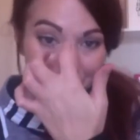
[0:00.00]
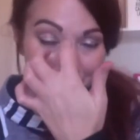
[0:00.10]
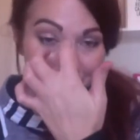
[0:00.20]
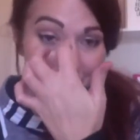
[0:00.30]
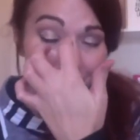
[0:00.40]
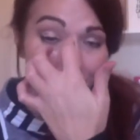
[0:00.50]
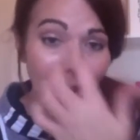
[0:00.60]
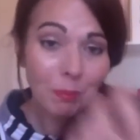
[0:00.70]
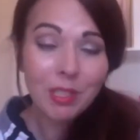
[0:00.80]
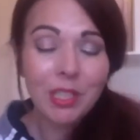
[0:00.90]
and
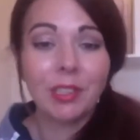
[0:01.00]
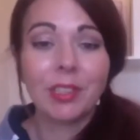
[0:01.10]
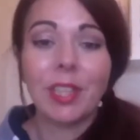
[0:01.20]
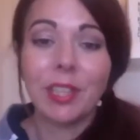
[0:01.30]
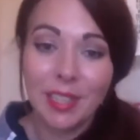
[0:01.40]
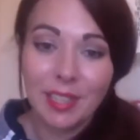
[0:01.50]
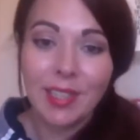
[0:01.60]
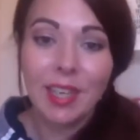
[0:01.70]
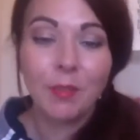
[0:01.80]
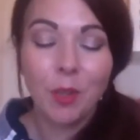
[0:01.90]
cotton material on the
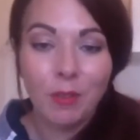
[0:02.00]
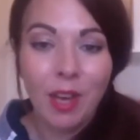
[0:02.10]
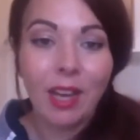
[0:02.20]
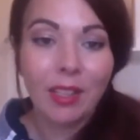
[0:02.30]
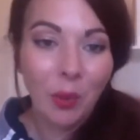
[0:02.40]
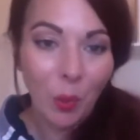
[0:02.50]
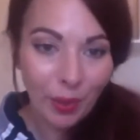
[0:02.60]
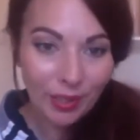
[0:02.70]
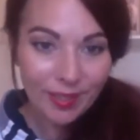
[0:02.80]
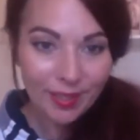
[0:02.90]
inside if you have acne or
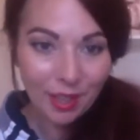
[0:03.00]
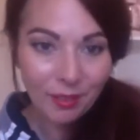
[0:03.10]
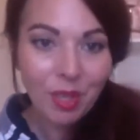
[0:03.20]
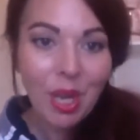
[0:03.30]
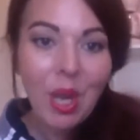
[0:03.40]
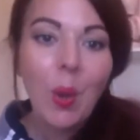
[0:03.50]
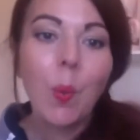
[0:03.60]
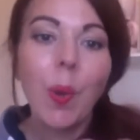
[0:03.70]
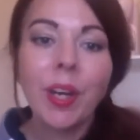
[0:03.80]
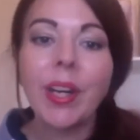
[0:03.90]
oily skin.
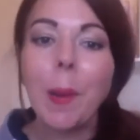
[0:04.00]
Wearing a